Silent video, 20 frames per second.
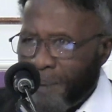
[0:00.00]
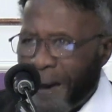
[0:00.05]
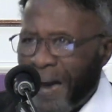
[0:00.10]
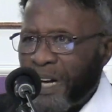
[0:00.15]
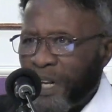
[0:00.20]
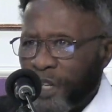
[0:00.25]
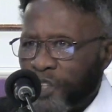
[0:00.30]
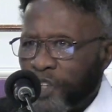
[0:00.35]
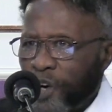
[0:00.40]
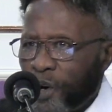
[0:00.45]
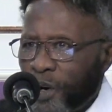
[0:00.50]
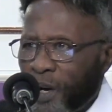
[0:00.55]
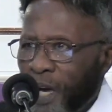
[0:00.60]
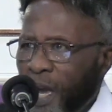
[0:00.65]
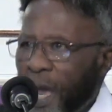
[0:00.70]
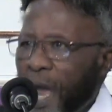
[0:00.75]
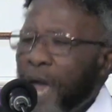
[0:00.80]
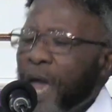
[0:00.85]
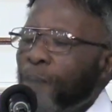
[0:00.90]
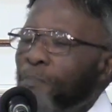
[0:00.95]
This is Micah
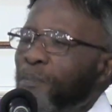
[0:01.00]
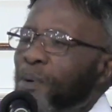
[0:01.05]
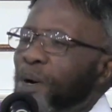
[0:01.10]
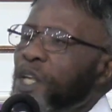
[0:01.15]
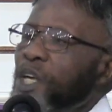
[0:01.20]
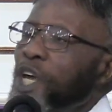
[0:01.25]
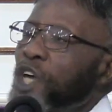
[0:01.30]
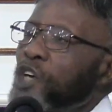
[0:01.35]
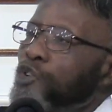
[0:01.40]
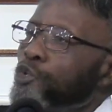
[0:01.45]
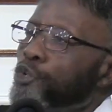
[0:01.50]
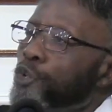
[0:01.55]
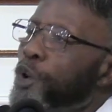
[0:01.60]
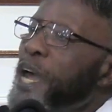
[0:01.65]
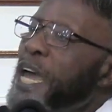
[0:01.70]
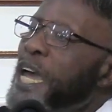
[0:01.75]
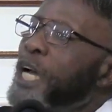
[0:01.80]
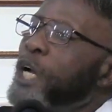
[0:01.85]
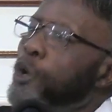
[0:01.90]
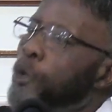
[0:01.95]
talking. But he
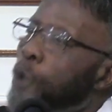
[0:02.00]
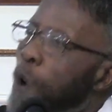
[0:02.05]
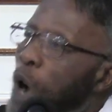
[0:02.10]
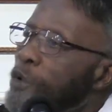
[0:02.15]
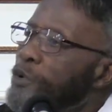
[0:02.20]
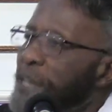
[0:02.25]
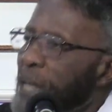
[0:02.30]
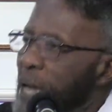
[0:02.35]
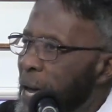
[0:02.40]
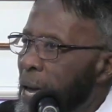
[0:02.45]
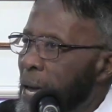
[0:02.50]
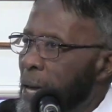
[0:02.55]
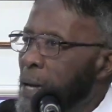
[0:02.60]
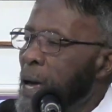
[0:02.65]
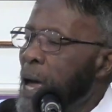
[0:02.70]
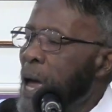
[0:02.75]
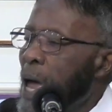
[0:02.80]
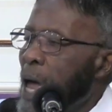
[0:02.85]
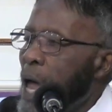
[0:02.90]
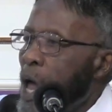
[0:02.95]
is
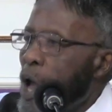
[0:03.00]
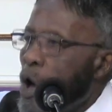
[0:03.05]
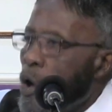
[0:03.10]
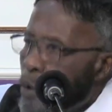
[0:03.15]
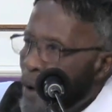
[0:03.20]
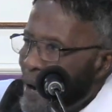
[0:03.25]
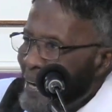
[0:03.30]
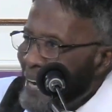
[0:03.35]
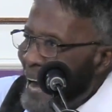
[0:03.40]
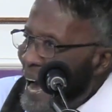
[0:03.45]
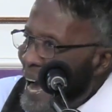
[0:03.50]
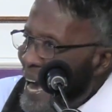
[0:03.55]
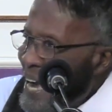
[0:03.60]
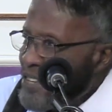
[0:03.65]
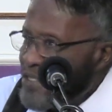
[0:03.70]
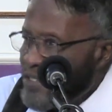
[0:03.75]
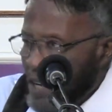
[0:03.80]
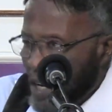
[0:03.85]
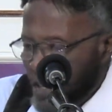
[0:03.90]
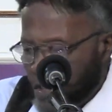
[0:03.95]
requoting what
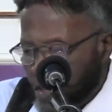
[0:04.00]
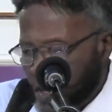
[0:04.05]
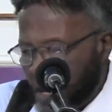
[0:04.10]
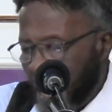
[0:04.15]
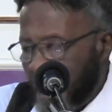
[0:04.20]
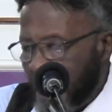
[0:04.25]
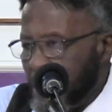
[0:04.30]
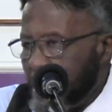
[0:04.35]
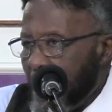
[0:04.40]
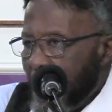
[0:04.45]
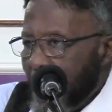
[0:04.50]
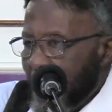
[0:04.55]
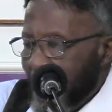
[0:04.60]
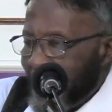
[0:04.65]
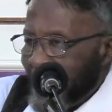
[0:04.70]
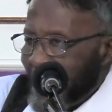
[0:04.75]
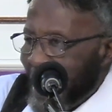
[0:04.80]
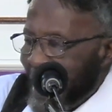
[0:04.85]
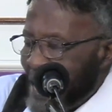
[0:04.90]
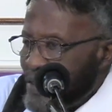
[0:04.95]
Isaiah said
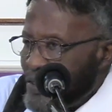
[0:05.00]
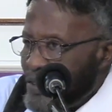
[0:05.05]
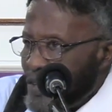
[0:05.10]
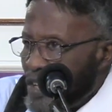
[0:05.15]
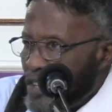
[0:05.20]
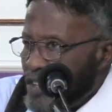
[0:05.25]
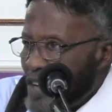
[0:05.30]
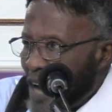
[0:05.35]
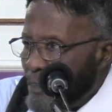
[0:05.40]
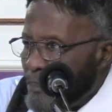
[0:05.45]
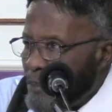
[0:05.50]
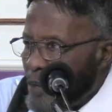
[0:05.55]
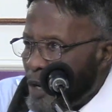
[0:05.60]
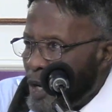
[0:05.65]
in Isaiah